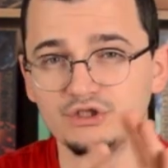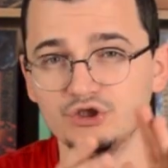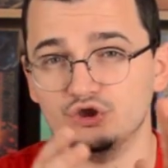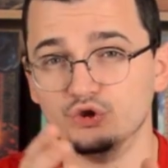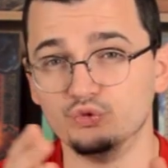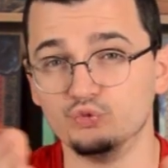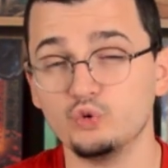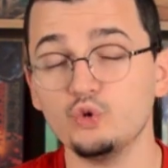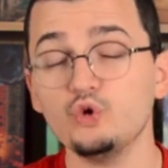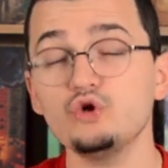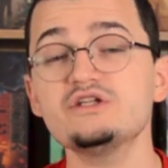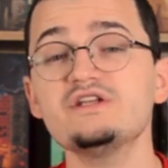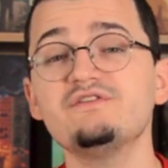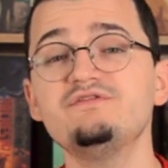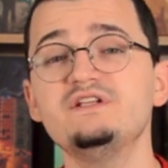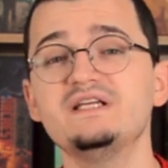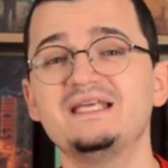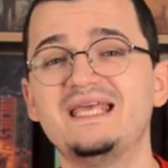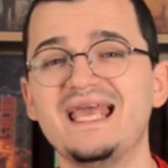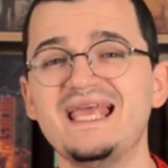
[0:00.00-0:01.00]
The rules
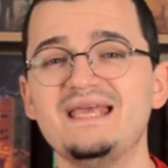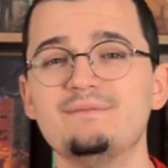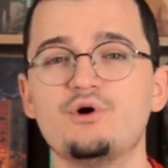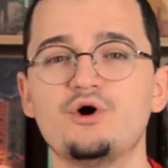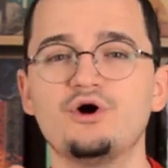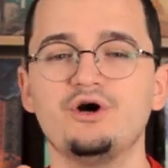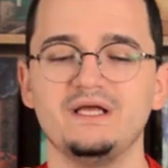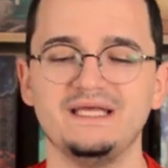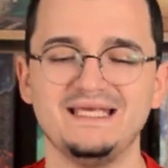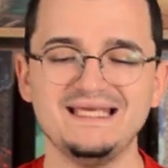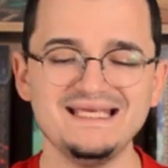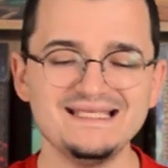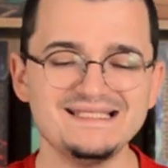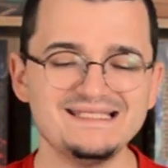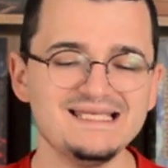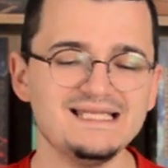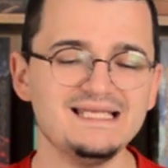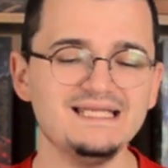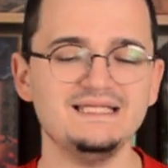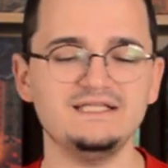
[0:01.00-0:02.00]
of the game are
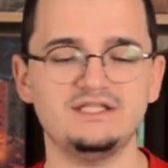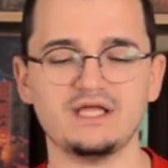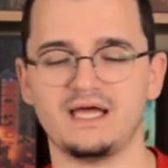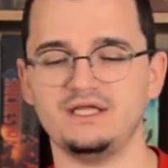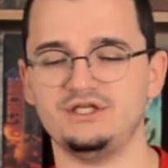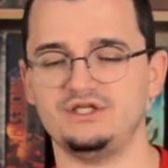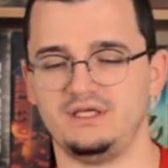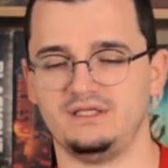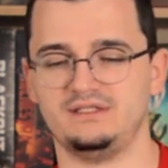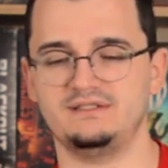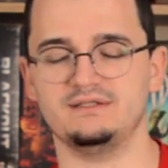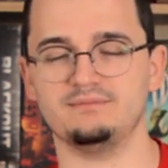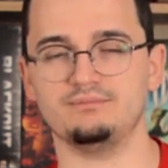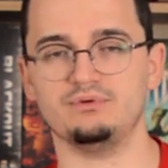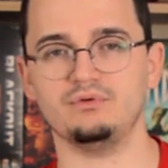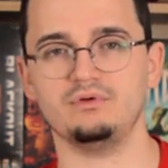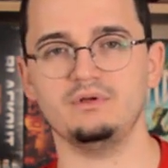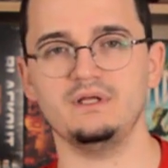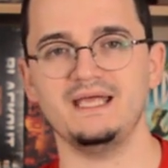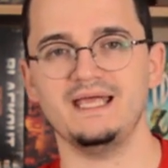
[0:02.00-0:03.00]
easily
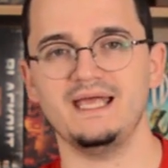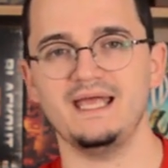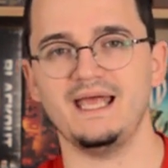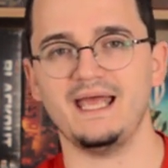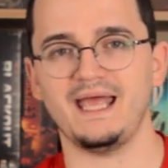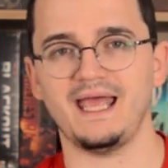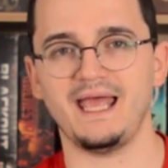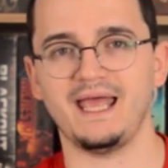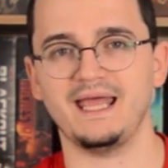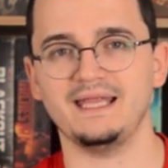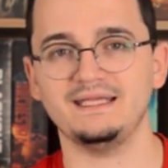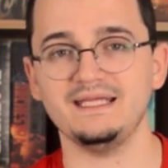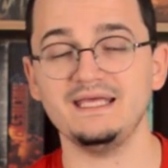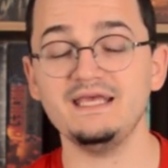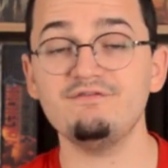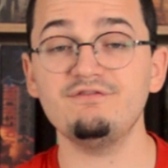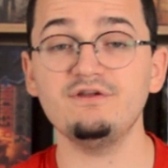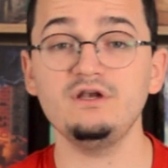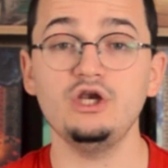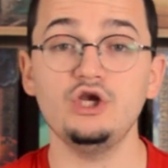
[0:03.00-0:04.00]
digestible, and
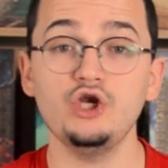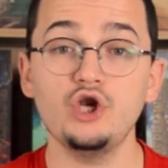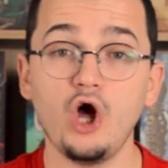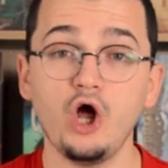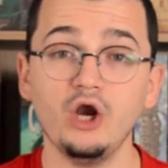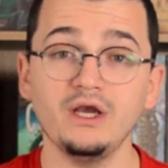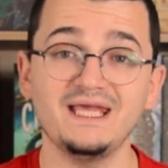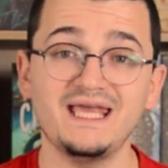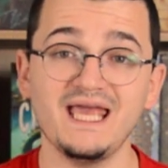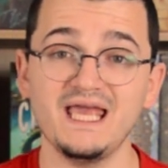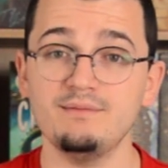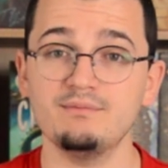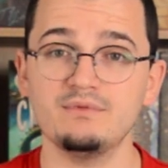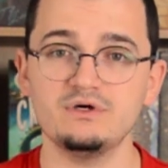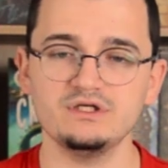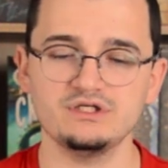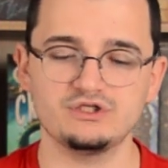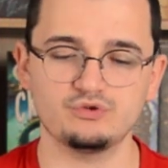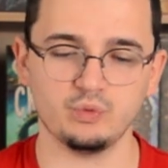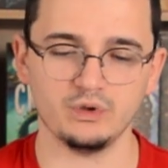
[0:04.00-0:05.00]
even
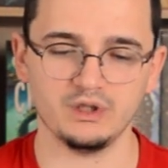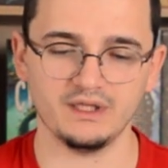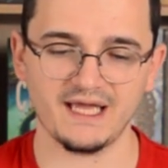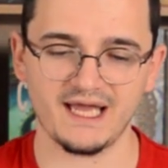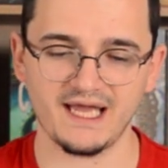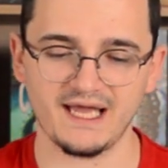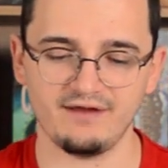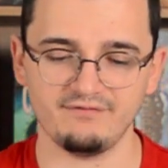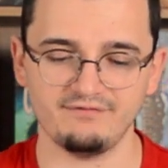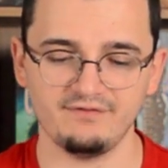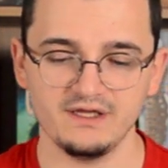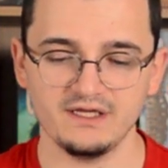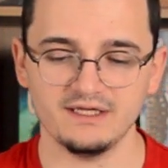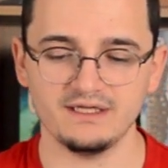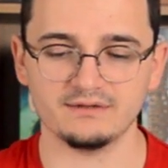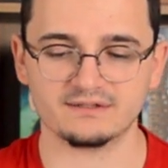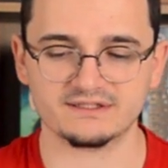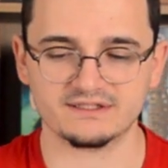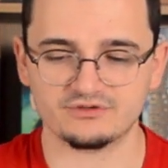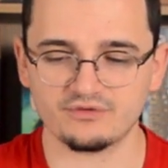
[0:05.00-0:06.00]
non-gamers will have
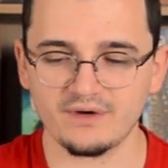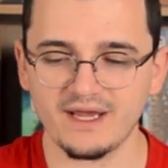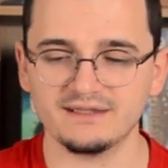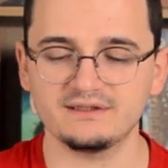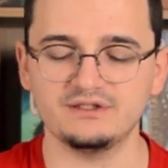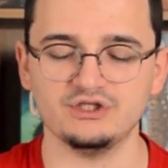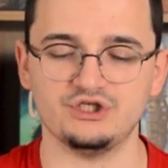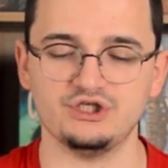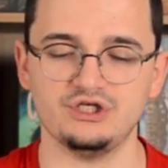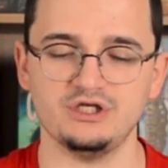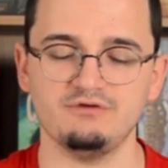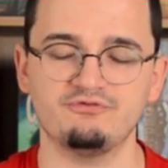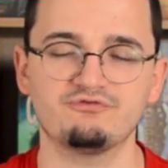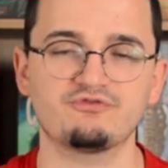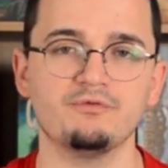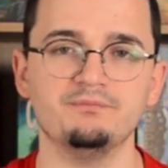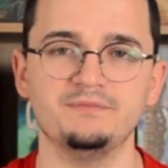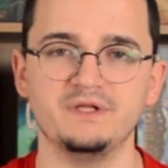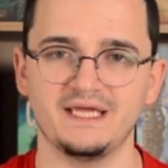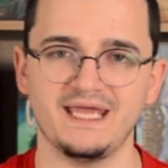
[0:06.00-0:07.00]
a strategy
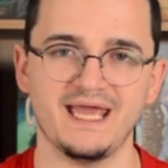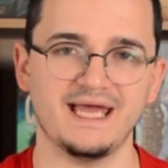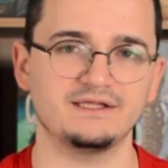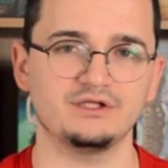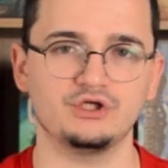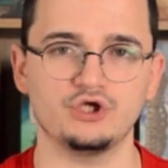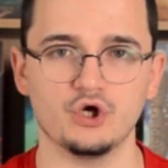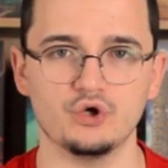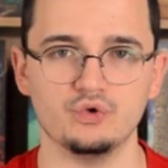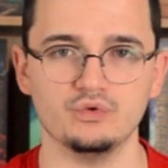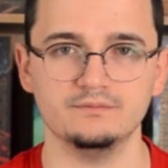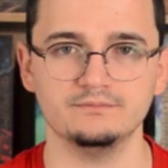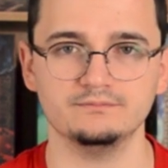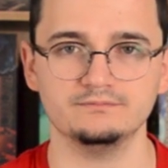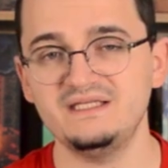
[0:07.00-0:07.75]
from the get-go.